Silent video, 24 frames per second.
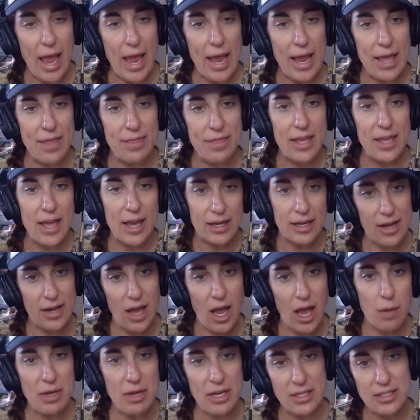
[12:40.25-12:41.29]
And the
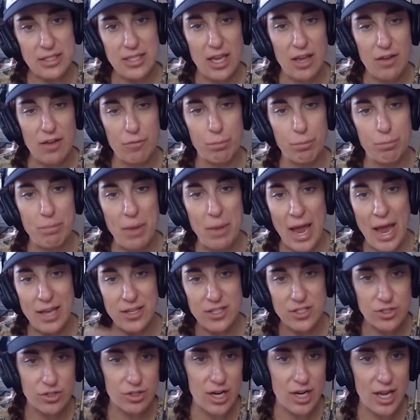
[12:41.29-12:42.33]
economics have
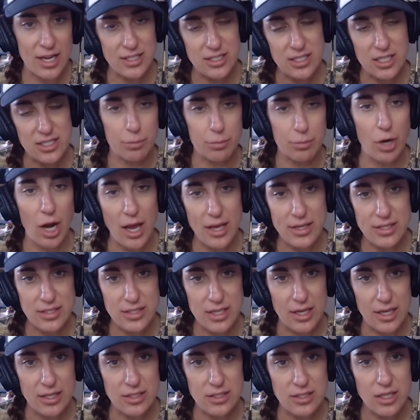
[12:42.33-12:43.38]
bastardized the
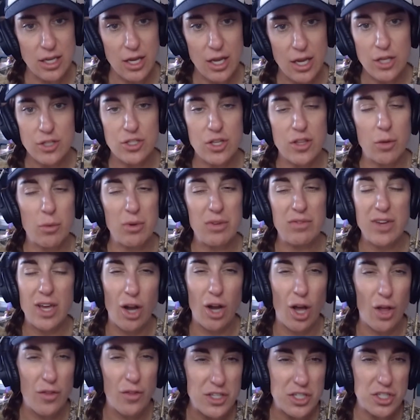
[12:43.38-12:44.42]
process so that we've
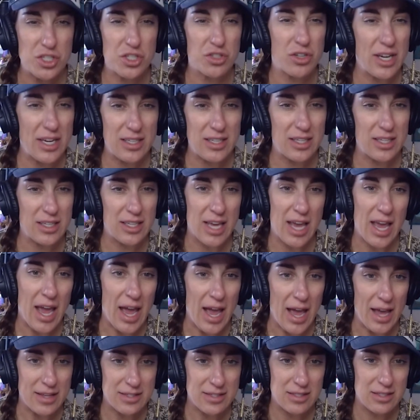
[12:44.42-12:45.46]
got all this stranded
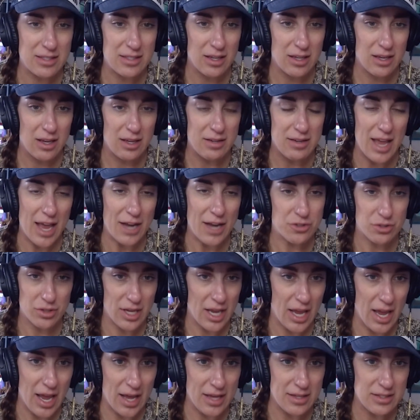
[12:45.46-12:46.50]
gas,
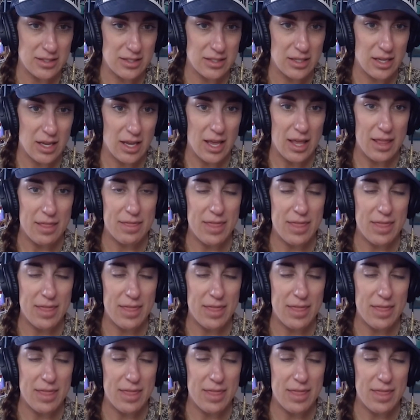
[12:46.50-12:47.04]
natural gas,